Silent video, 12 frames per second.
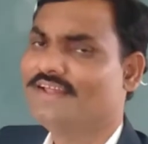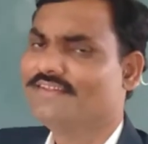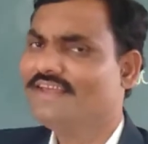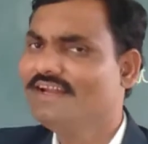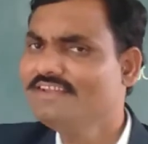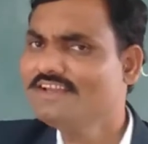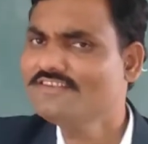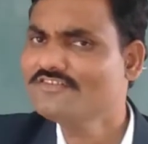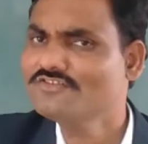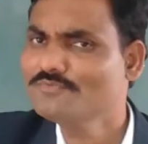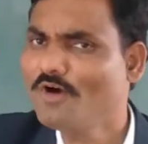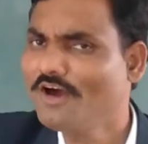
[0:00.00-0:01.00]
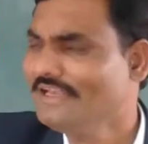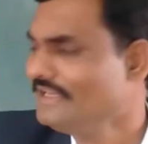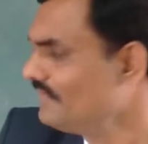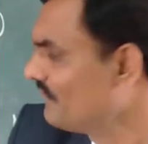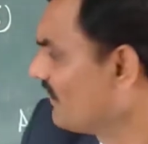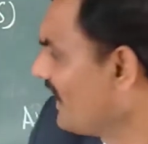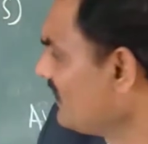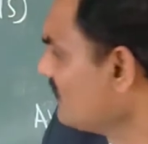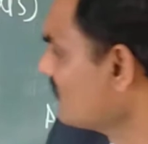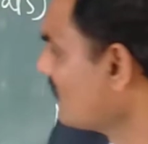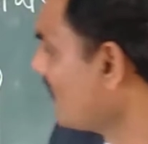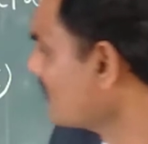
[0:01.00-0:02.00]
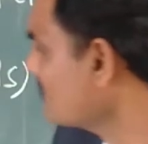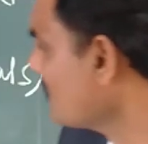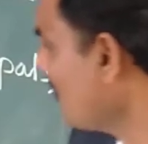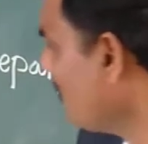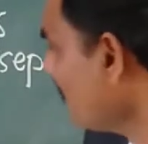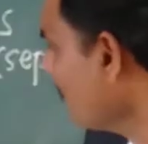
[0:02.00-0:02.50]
Then there is a small leaf-like structure